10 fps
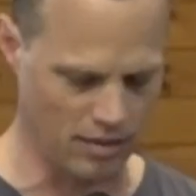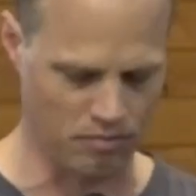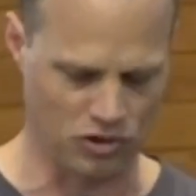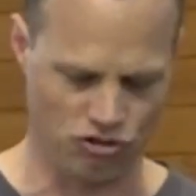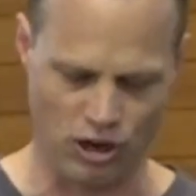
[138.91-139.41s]

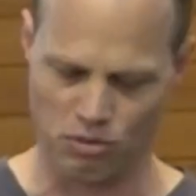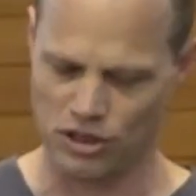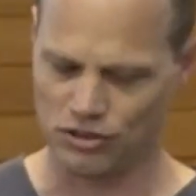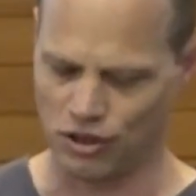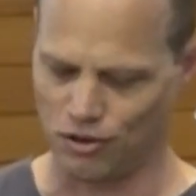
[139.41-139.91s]
struck with
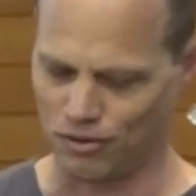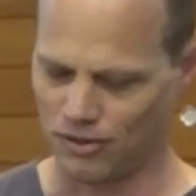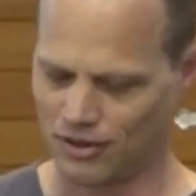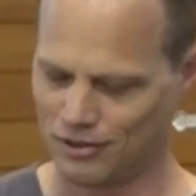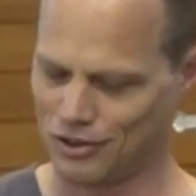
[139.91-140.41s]
us.
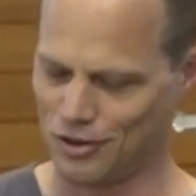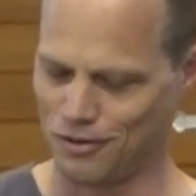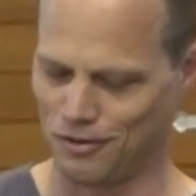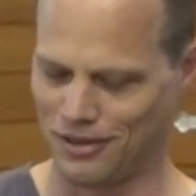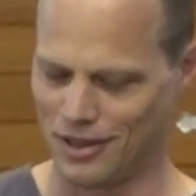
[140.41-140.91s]

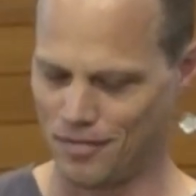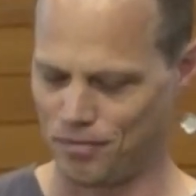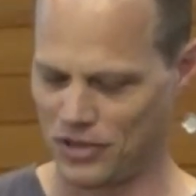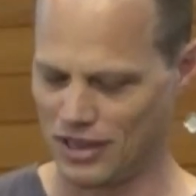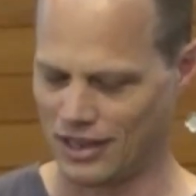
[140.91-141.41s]
So
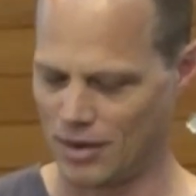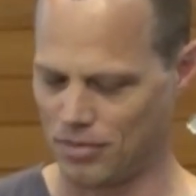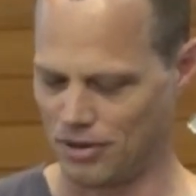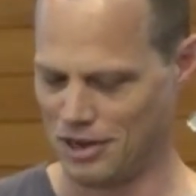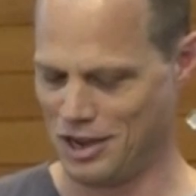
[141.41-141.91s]
keep
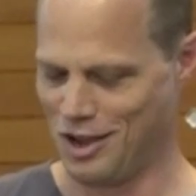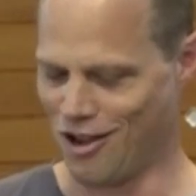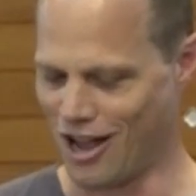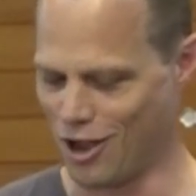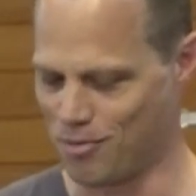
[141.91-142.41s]
an
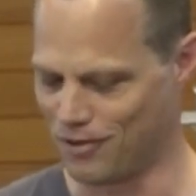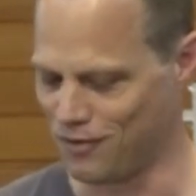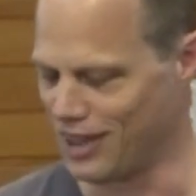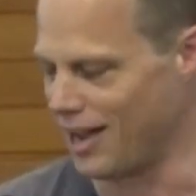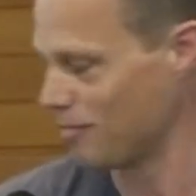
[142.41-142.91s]
eye open
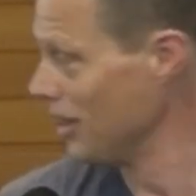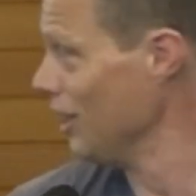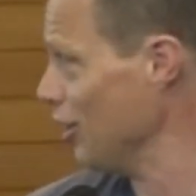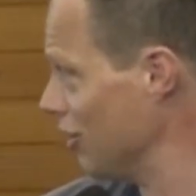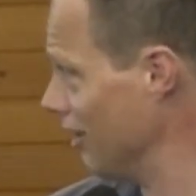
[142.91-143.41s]
for that.
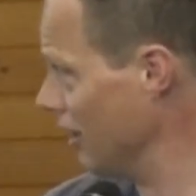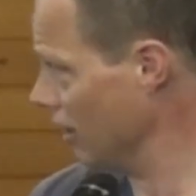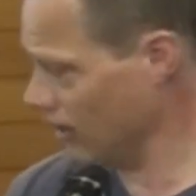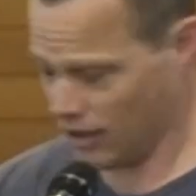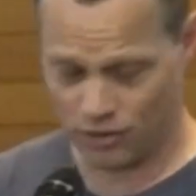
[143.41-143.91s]

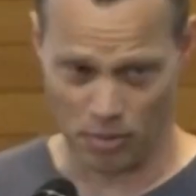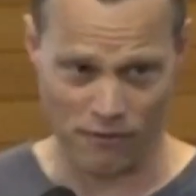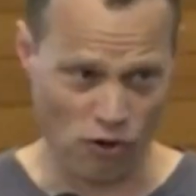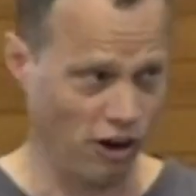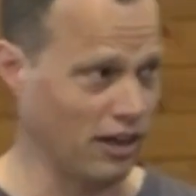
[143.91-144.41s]
So
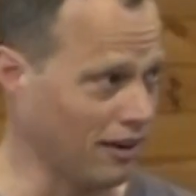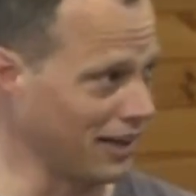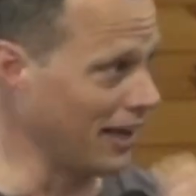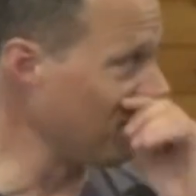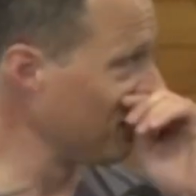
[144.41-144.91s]
before I
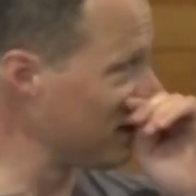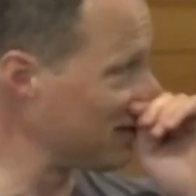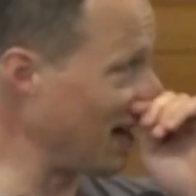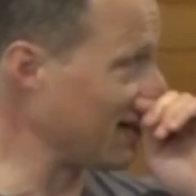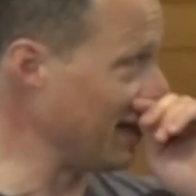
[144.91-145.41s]
get
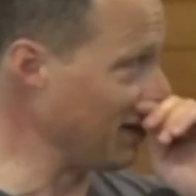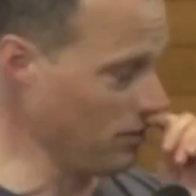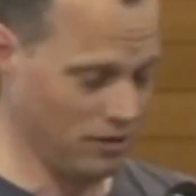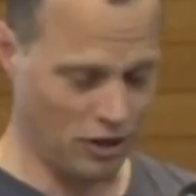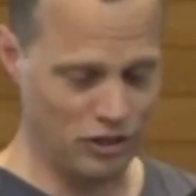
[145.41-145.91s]
stuck
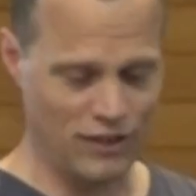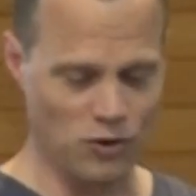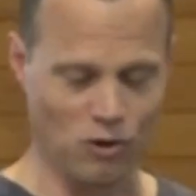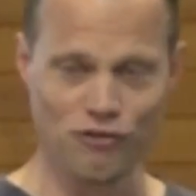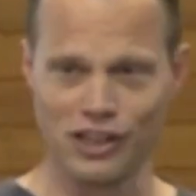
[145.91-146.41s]
in, I'll just give
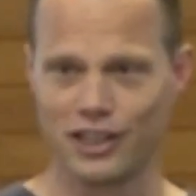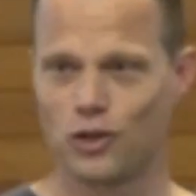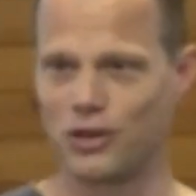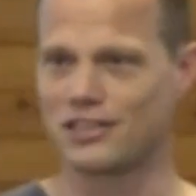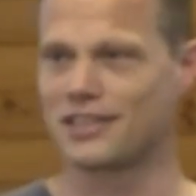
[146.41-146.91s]
you a really
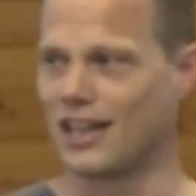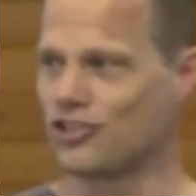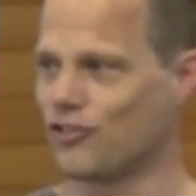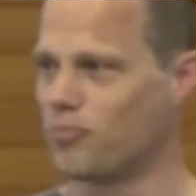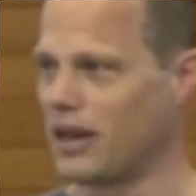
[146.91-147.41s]
quick
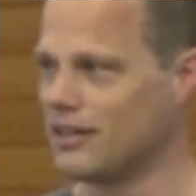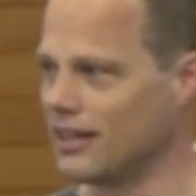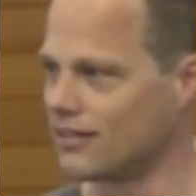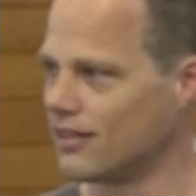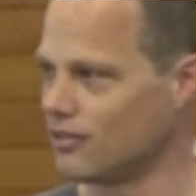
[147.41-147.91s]
sketch of
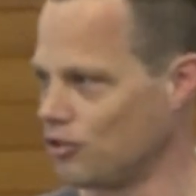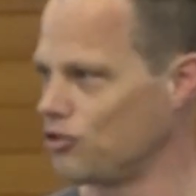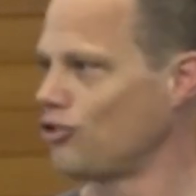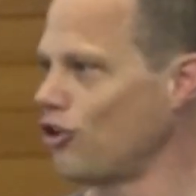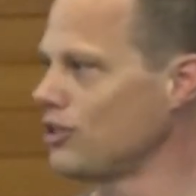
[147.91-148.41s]
Benedict, or
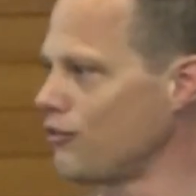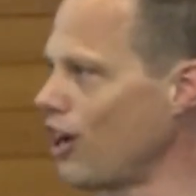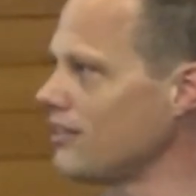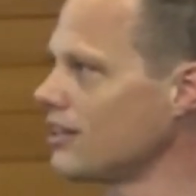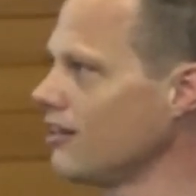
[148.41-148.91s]
Joseph
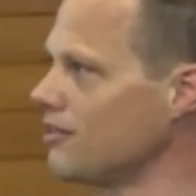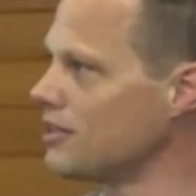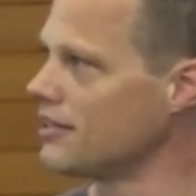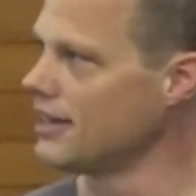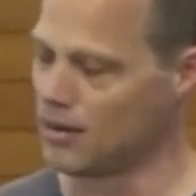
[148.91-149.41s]
Ratzinger, who's
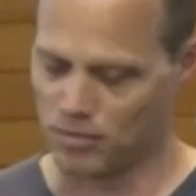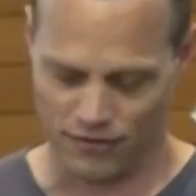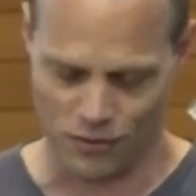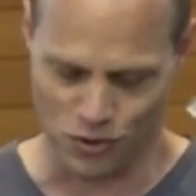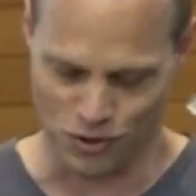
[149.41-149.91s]
his name
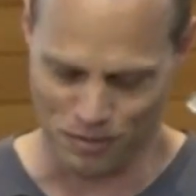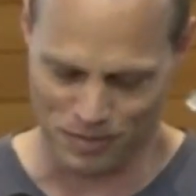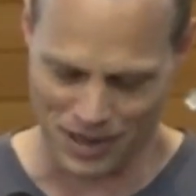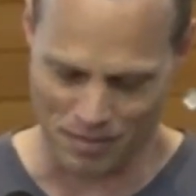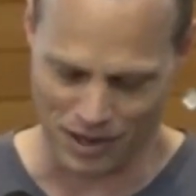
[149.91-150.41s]
before
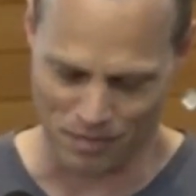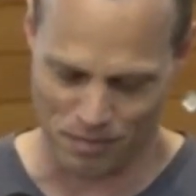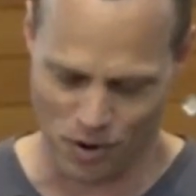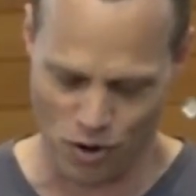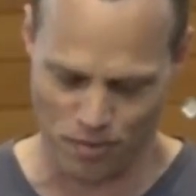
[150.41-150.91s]
becoming a
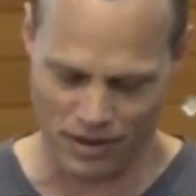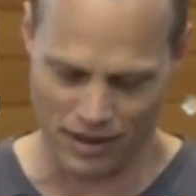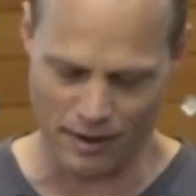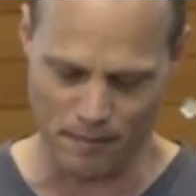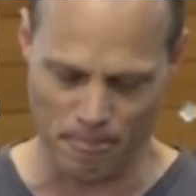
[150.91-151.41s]
pope,
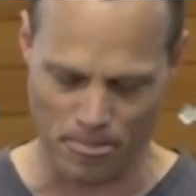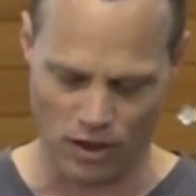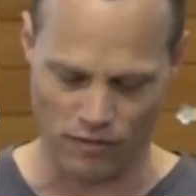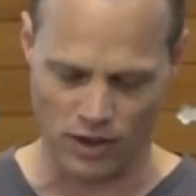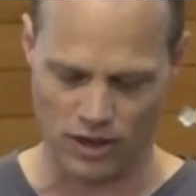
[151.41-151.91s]

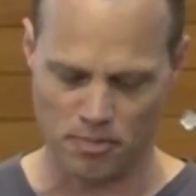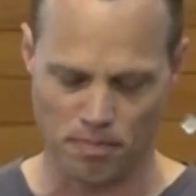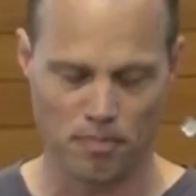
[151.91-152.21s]
of his